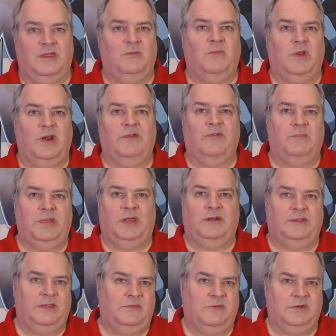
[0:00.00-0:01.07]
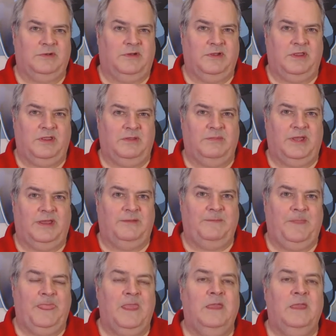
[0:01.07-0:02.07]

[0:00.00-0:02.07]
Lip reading: than whatever penalty we're talking about.